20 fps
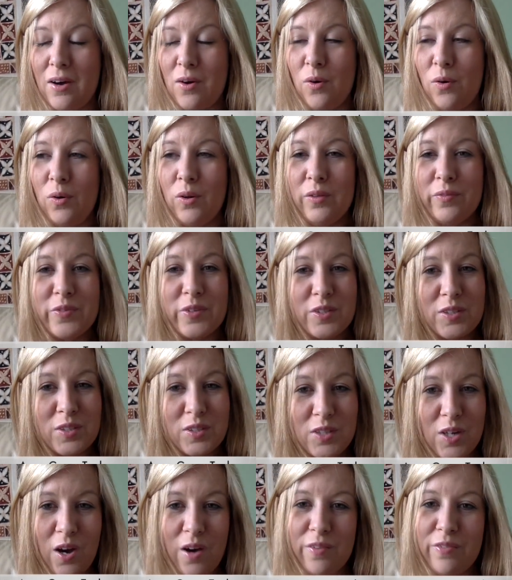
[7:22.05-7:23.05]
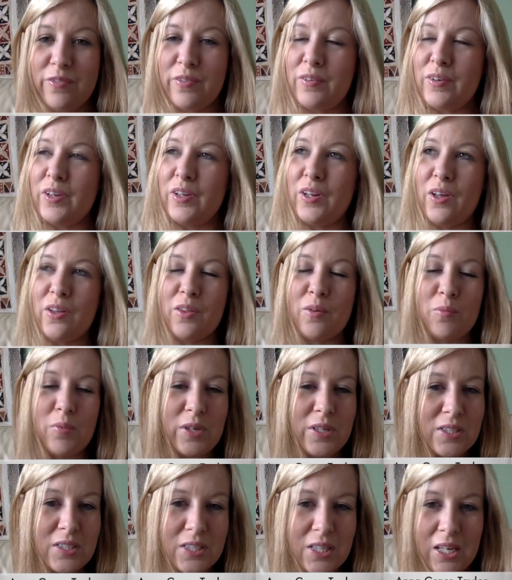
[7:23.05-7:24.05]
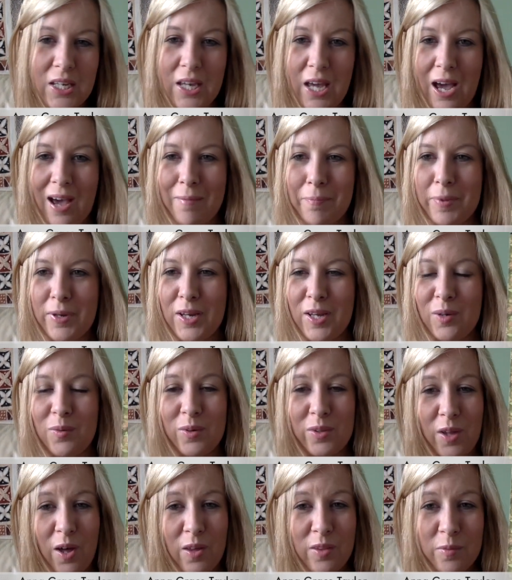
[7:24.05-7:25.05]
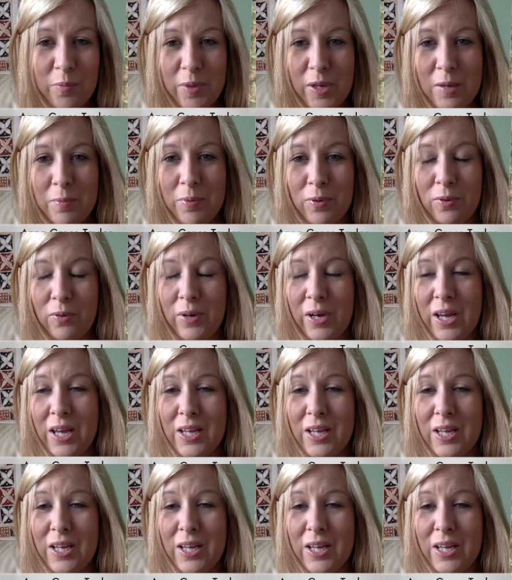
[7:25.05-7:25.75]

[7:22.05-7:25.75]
all of the stuff you know that we see happening with other people